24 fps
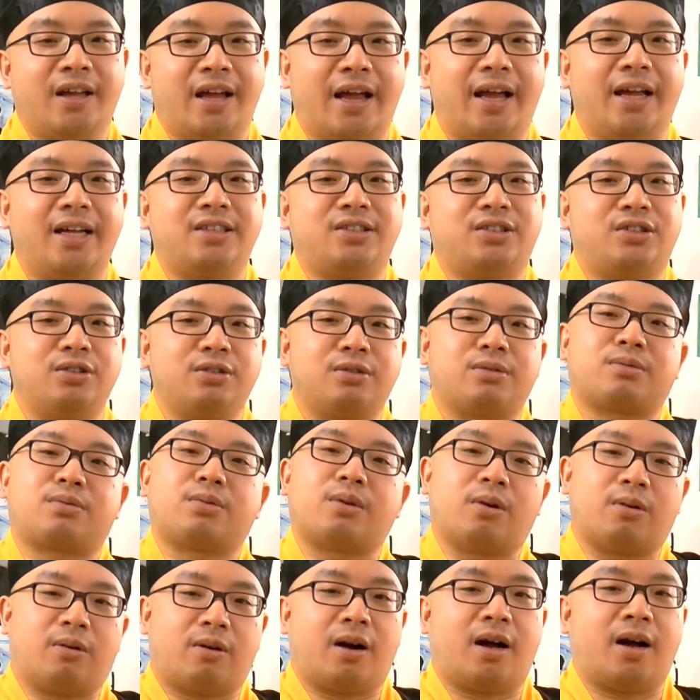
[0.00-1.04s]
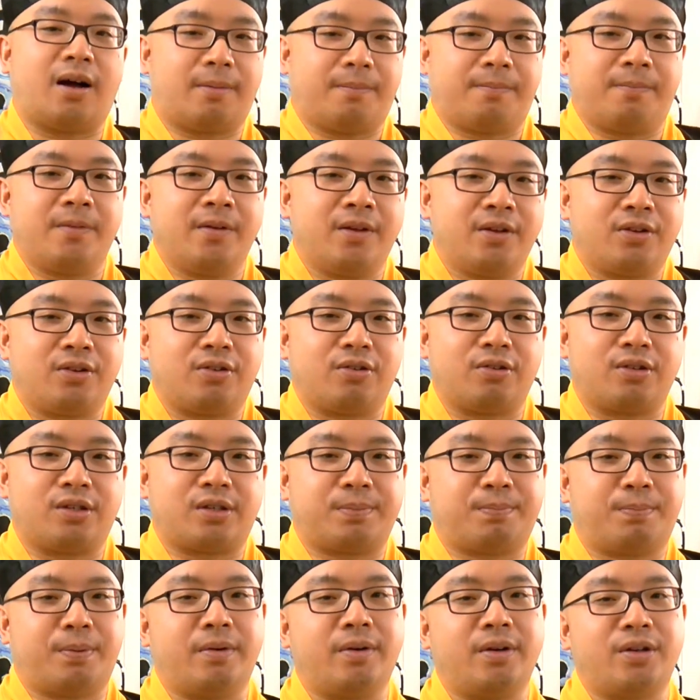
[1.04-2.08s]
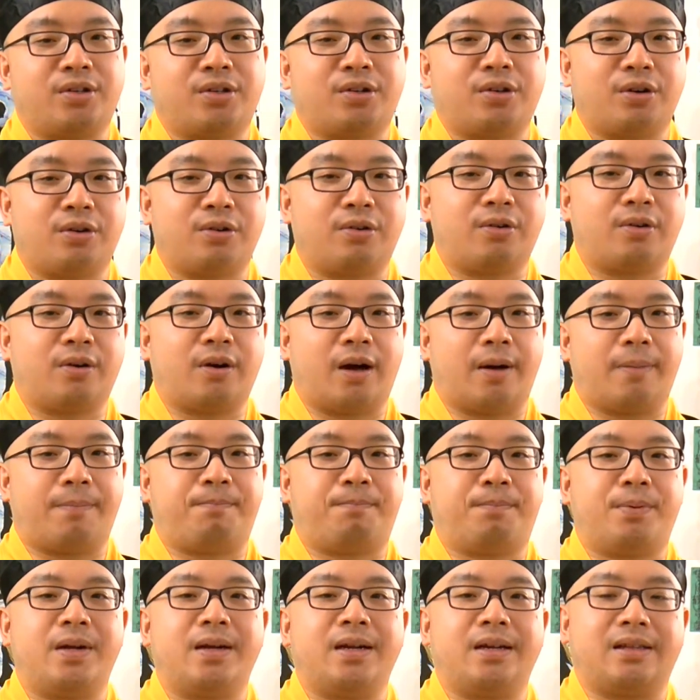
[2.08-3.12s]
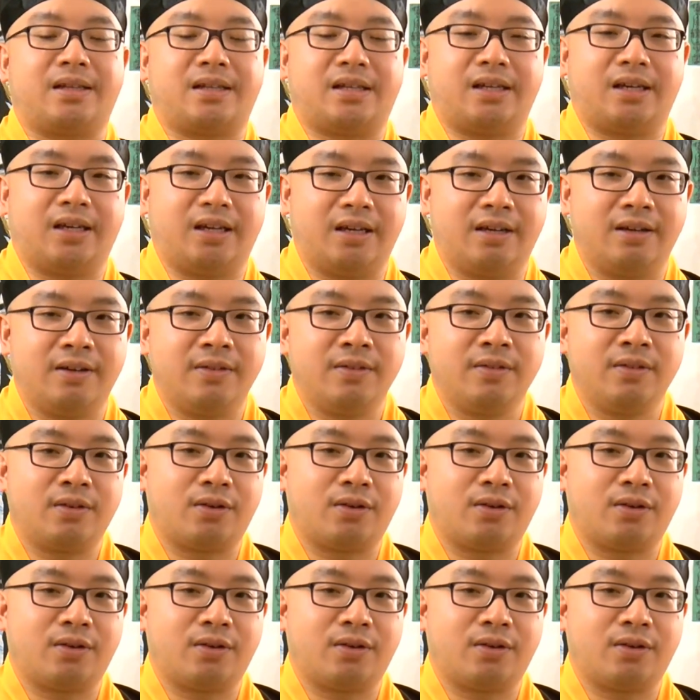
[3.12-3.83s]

As you grow up, your spiritual ability